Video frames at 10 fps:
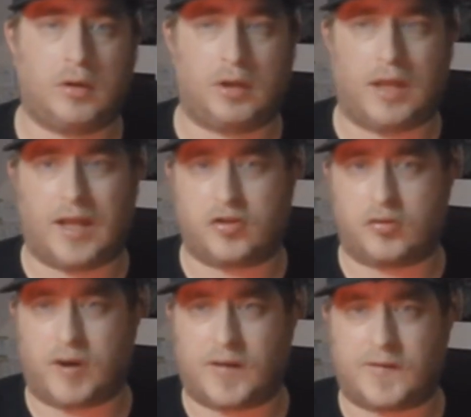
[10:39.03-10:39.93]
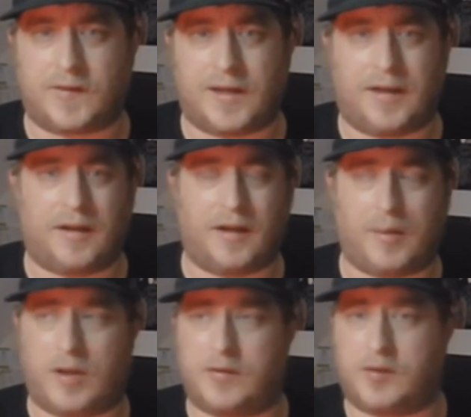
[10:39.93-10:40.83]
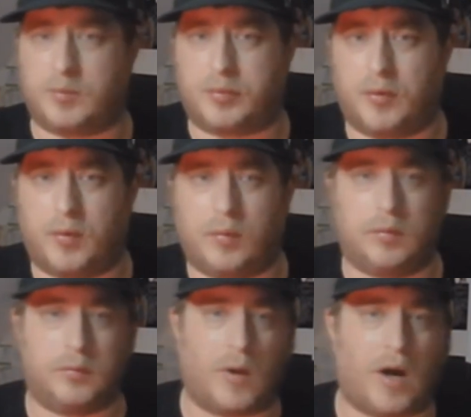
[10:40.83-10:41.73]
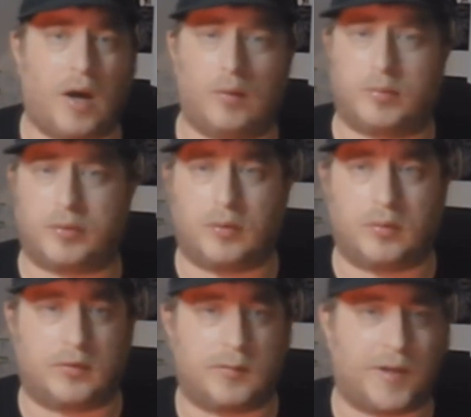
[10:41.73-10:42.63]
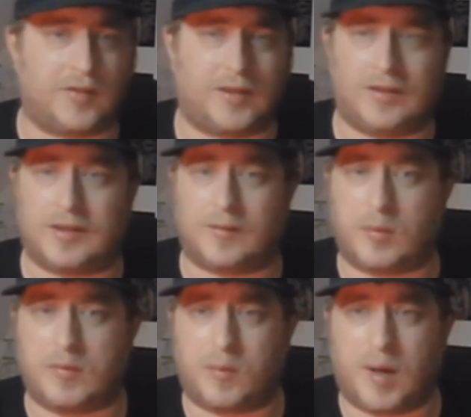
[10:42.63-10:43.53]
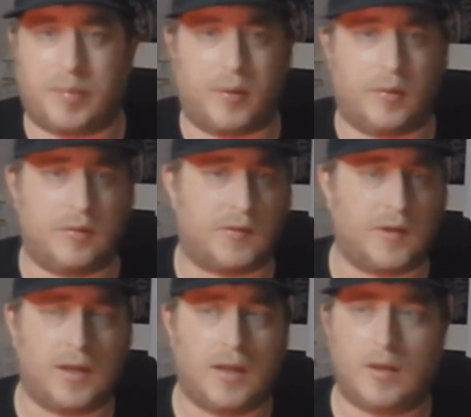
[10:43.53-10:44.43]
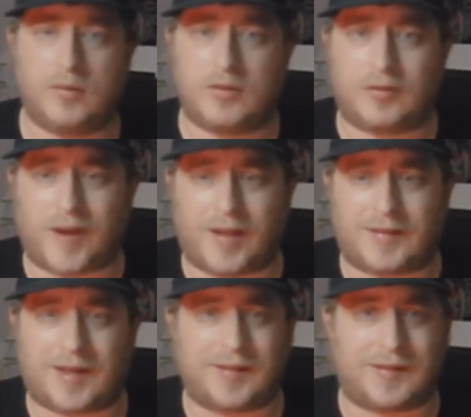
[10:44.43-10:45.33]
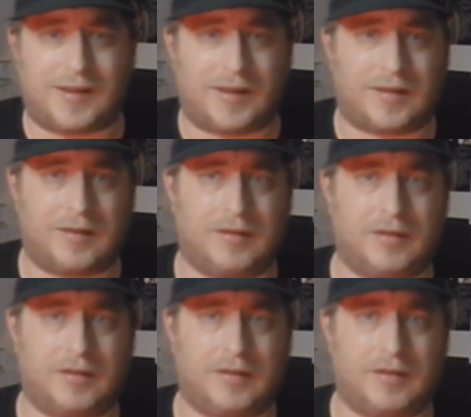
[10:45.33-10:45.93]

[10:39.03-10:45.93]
You had your wrestling, then they went to brawls, wild brawls, smashing each other with weapons. It was just fantastic.